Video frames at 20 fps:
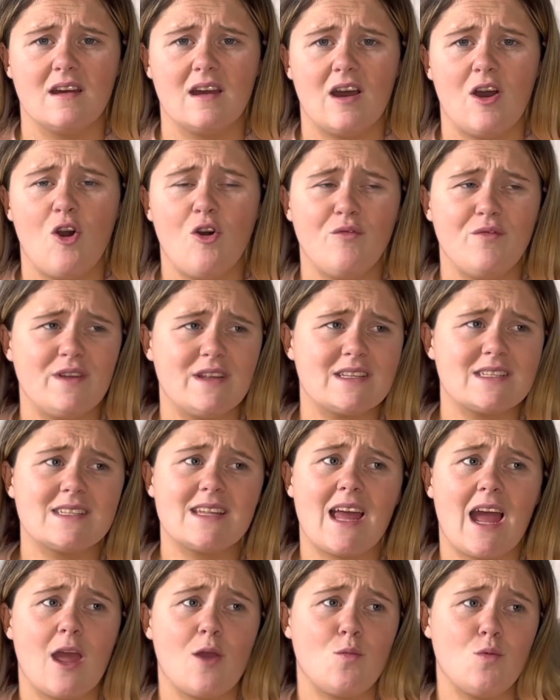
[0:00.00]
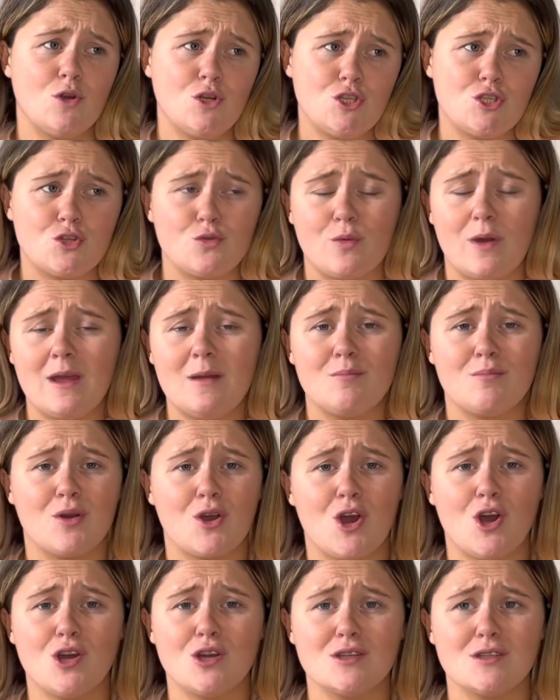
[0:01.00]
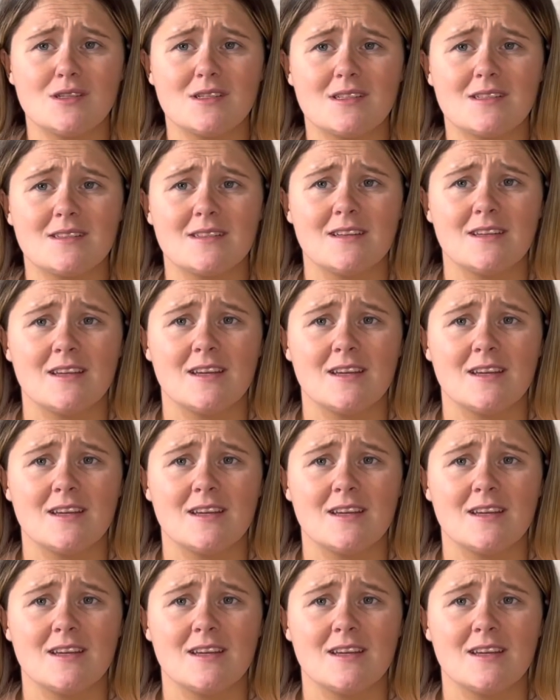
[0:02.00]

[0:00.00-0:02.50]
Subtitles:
Obviously I would do it because